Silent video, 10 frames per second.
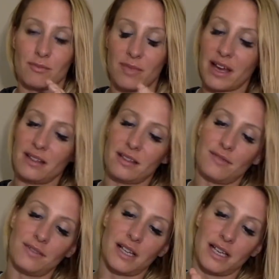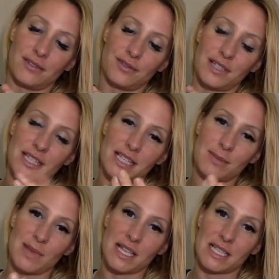my love life. This
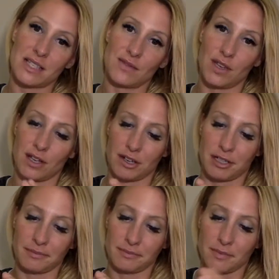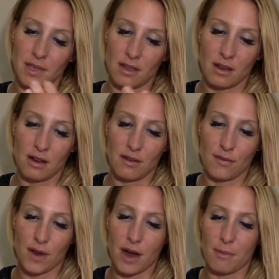is my sphere
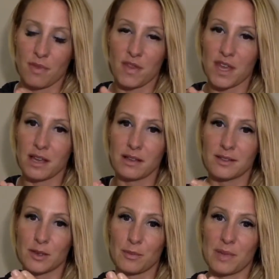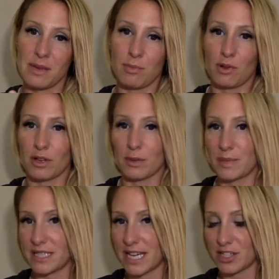of um, things or people or
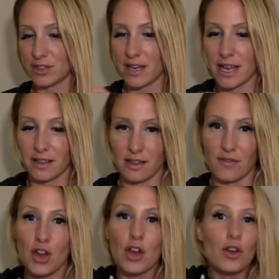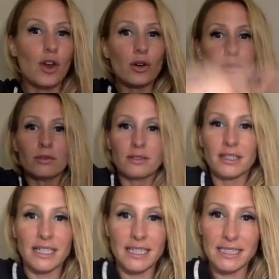potential that I could love. No,
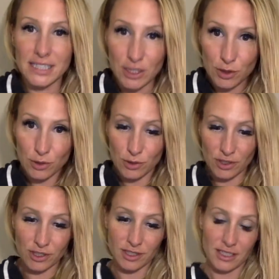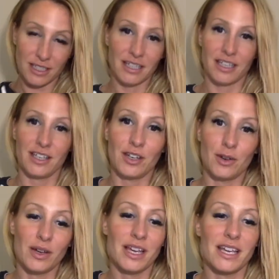it's huge. You
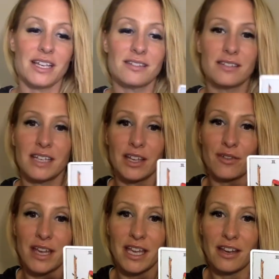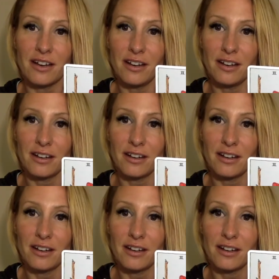know, he's looking right here